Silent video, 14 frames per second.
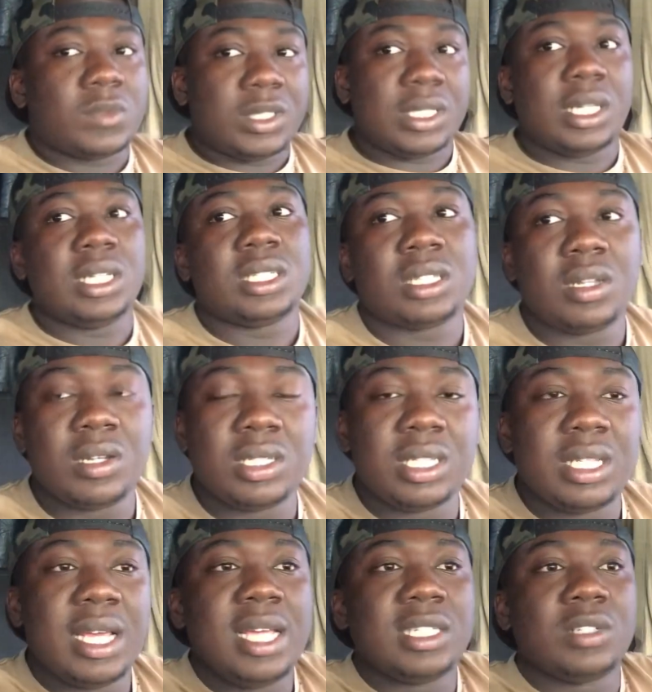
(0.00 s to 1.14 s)
insurance
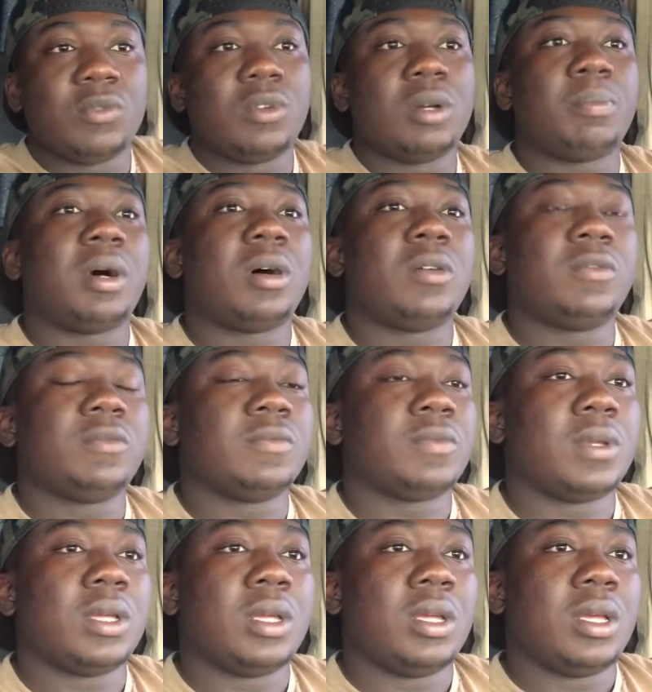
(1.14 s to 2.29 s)
today is a ripoff.
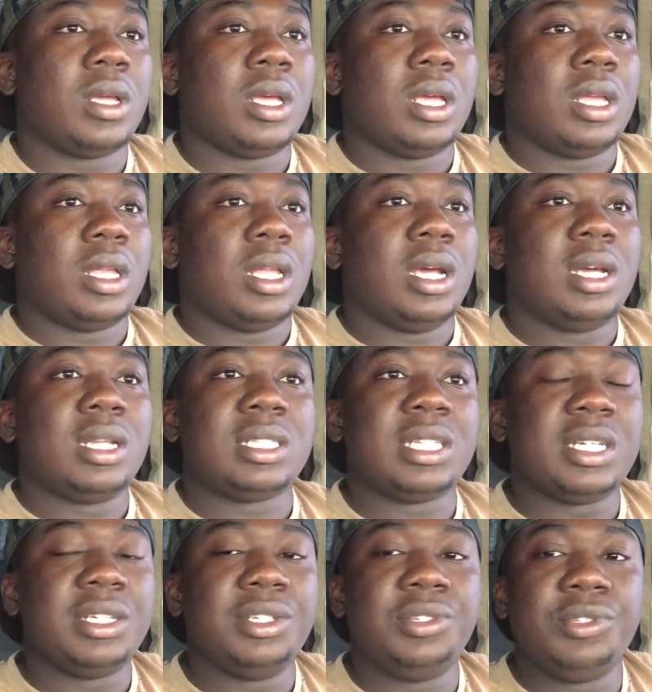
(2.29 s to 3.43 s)
They're gonna tell
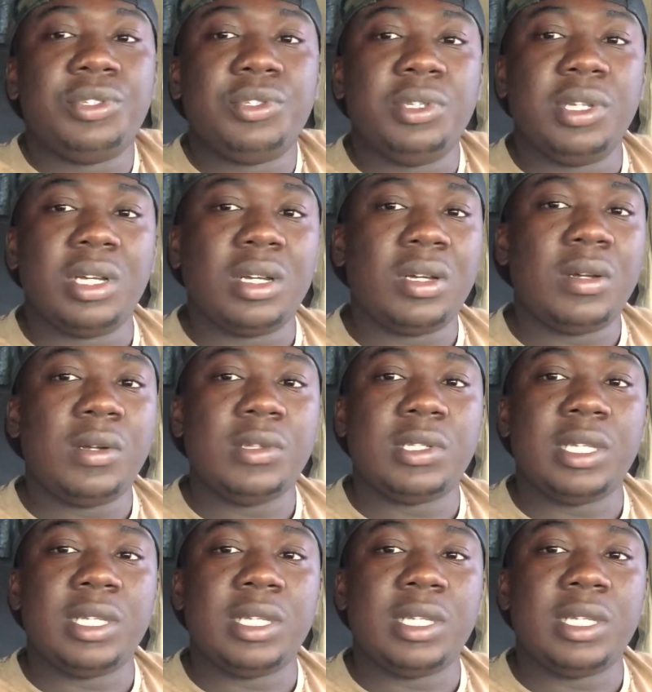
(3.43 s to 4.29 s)
you you're too young to